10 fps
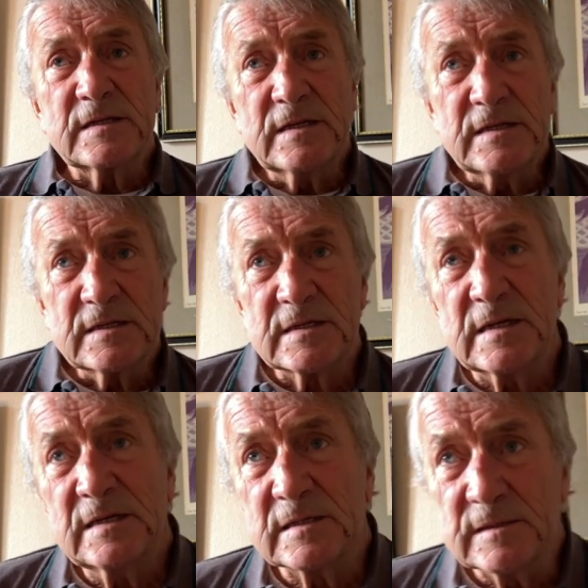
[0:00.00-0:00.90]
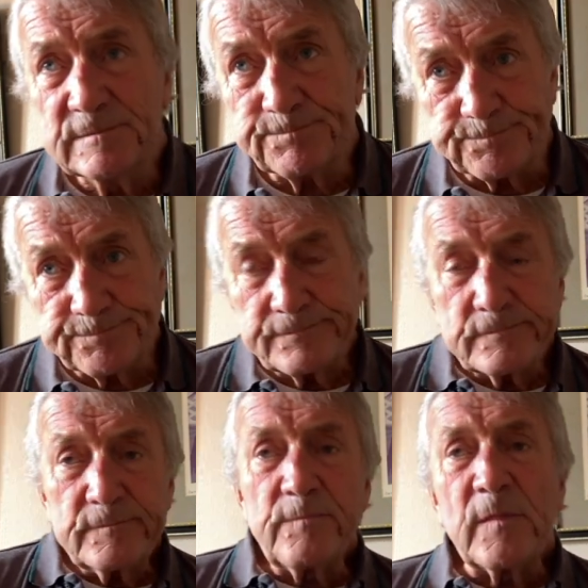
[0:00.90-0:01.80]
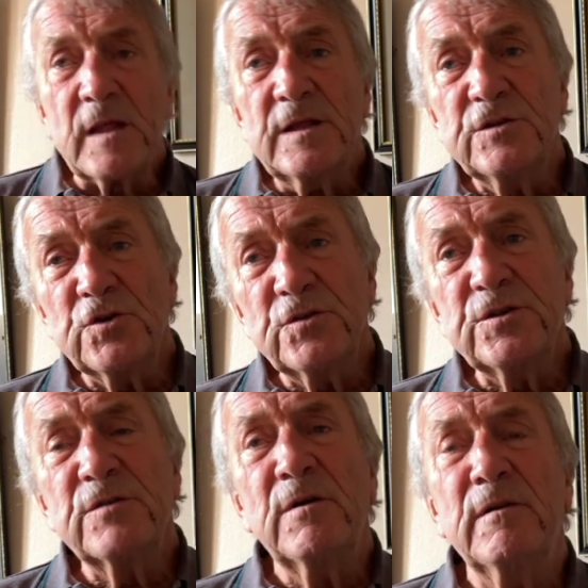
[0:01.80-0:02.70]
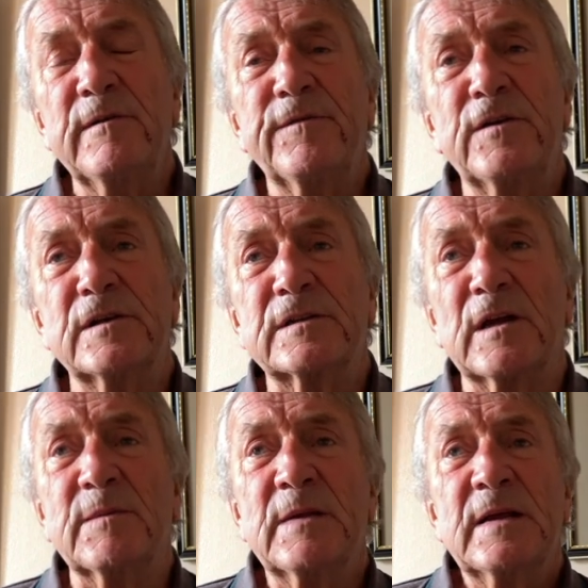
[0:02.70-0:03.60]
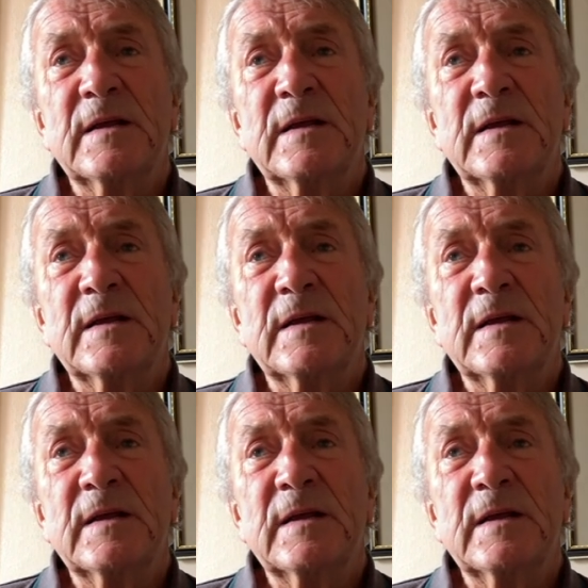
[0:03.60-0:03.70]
season Jonjo rode him first time.